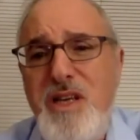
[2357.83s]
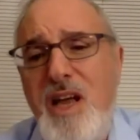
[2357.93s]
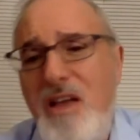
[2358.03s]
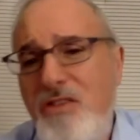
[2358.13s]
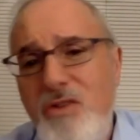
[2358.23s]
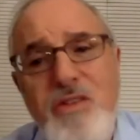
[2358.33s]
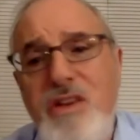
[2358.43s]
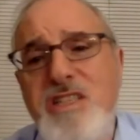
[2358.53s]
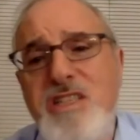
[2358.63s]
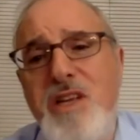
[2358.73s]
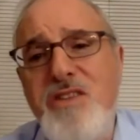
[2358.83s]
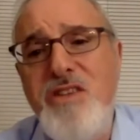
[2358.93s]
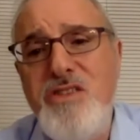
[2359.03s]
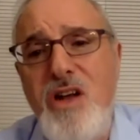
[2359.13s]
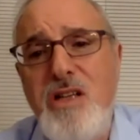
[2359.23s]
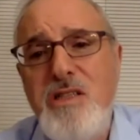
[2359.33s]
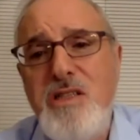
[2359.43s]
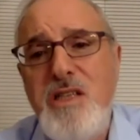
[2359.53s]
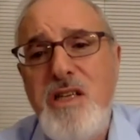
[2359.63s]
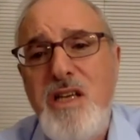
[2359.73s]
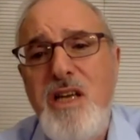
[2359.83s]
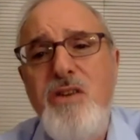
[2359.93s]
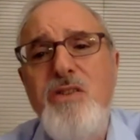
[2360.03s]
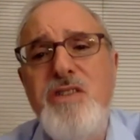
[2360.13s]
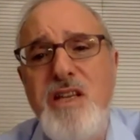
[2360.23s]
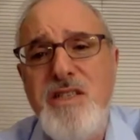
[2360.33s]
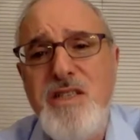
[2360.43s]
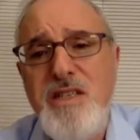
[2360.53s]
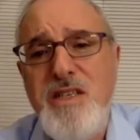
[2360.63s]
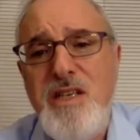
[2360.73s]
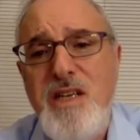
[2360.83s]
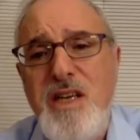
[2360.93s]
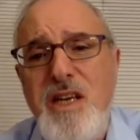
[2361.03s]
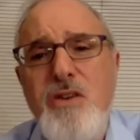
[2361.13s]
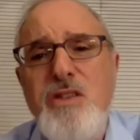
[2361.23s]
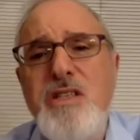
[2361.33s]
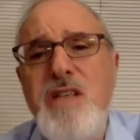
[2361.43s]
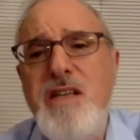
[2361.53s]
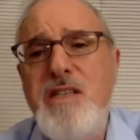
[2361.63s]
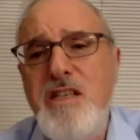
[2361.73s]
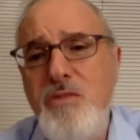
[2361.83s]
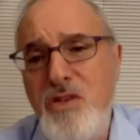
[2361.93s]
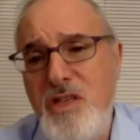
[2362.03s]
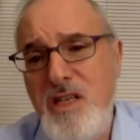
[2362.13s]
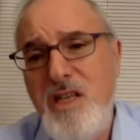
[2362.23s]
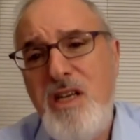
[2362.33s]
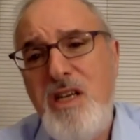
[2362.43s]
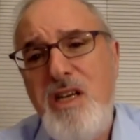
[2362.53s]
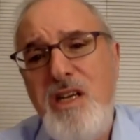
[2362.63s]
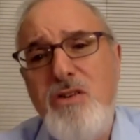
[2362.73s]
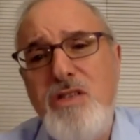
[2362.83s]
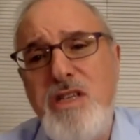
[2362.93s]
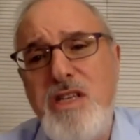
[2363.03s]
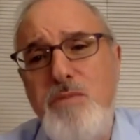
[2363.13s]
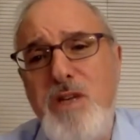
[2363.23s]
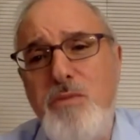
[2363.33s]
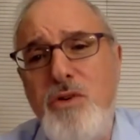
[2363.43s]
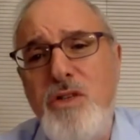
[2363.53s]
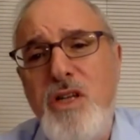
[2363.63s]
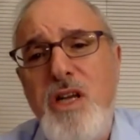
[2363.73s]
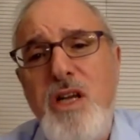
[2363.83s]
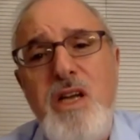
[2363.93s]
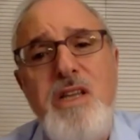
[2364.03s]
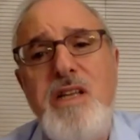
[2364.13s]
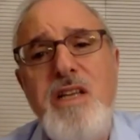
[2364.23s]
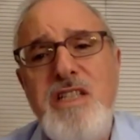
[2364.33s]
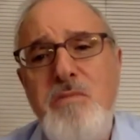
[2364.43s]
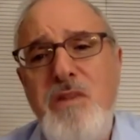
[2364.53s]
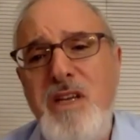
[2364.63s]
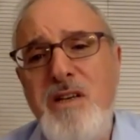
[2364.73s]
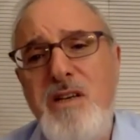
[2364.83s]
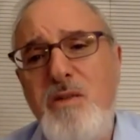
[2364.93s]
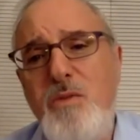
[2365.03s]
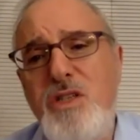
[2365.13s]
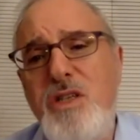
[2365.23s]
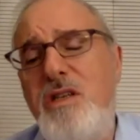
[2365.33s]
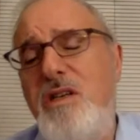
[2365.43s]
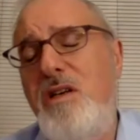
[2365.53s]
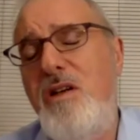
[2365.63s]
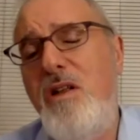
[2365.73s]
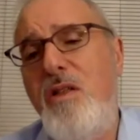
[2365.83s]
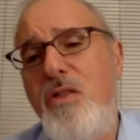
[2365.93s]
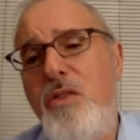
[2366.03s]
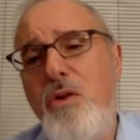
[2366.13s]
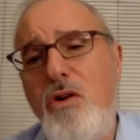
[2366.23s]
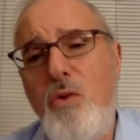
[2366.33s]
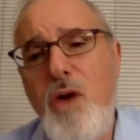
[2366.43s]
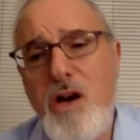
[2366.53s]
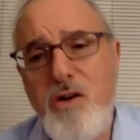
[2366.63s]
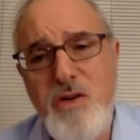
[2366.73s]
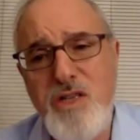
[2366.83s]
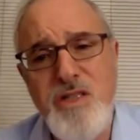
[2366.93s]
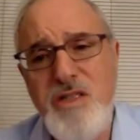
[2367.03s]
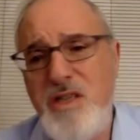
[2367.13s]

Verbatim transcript: The answer is it doesn't make sense at all. It hurts us. It hurts us as a community. It hurts us as a people. That doesn't mean we should throw away our tradition.